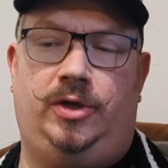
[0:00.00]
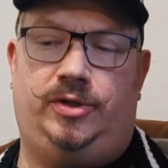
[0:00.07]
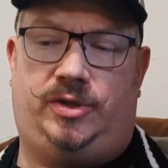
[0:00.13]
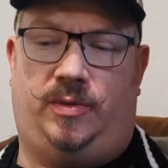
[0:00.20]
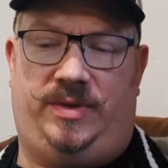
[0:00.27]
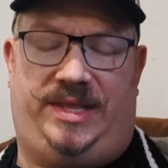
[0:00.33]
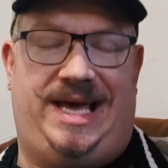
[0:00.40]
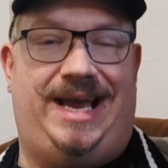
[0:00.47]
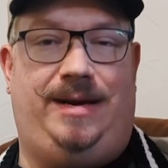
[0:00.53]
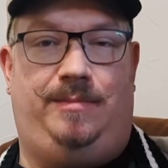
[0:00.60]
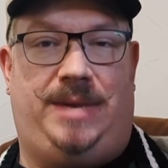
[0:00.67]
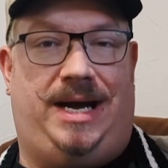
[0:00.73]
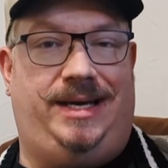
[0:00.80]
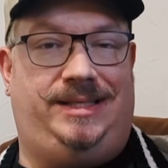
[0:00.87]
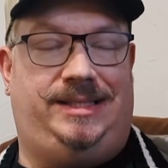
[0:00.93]
So, with that in
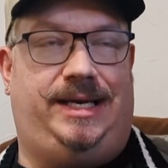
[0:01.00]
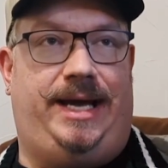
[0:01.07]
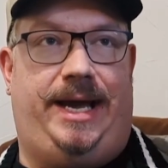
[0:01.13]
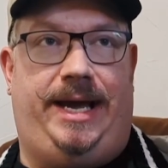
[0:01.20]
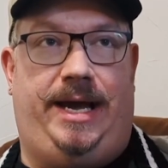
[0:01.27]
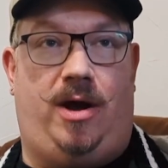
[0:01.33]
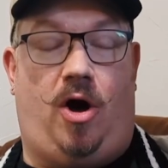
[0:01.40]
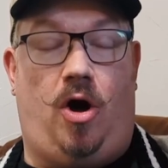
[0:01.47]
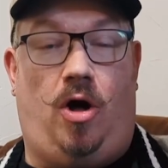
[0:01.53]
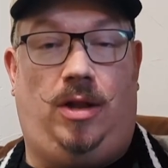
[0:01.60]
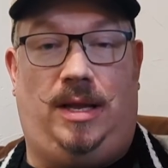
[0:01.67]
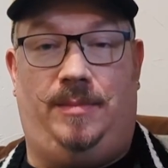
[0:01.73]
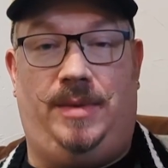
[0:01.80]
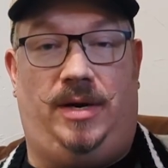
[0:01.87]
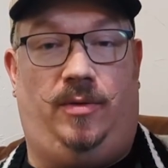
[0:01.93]
mind, today, all
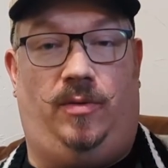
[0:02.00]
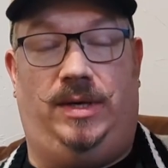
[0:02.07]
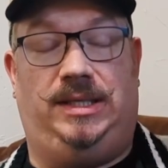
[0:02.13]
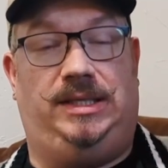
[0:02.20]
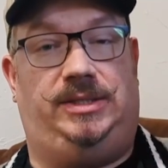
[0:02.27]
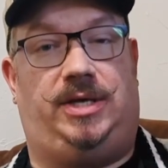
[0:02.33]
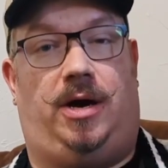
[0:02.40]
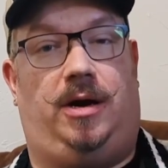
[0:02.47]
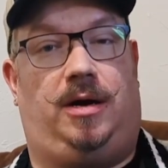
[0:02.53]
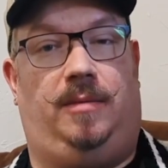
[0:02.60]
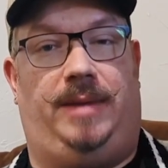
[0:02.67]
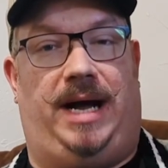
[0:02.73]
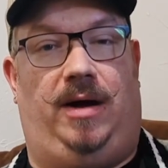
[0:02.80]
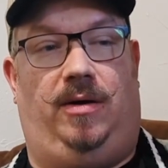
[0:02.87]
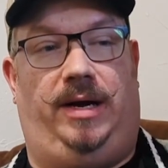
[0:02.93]
I'm going to really talk
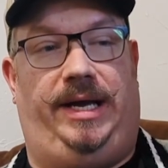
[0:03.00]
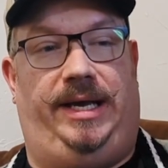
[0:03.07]
about